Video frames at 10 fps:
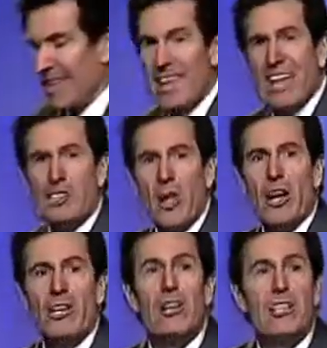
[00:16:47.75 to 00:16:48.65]
They
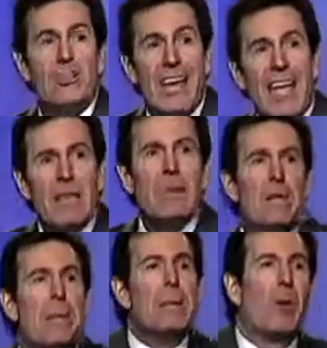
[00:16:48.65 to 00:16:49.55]
start taking me
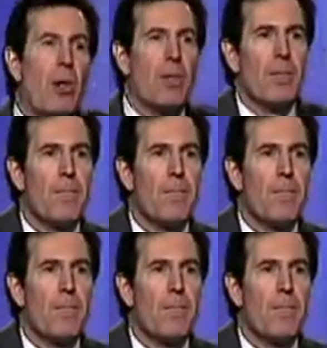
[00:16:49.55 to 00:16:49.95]
to people.